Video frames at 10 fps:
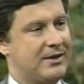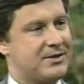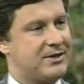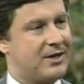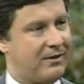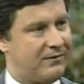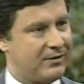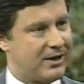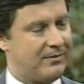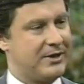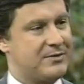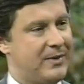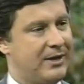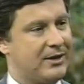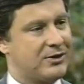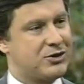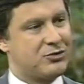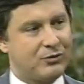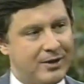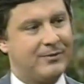is the telephone company is being
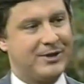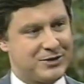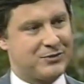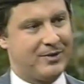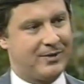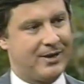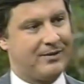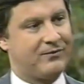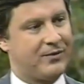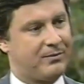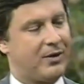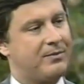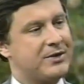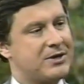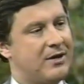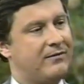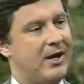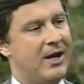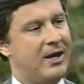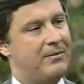extremely streamlined for the purpose of
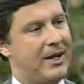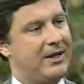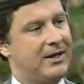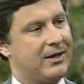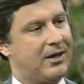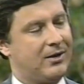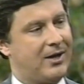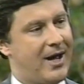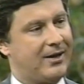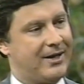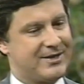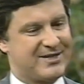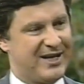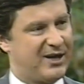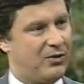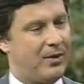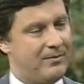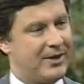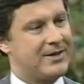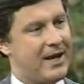making it a lot less
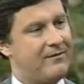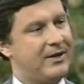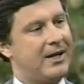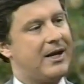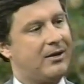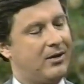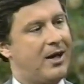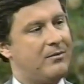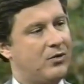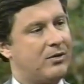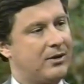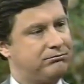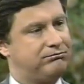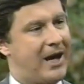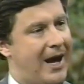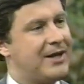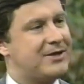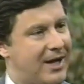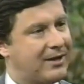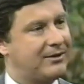equipment heavy and a lot more
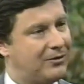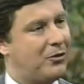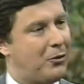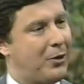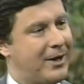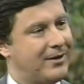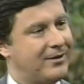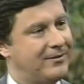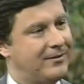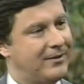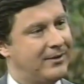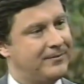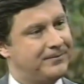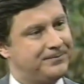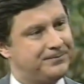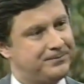high-tech oriented. So instead of them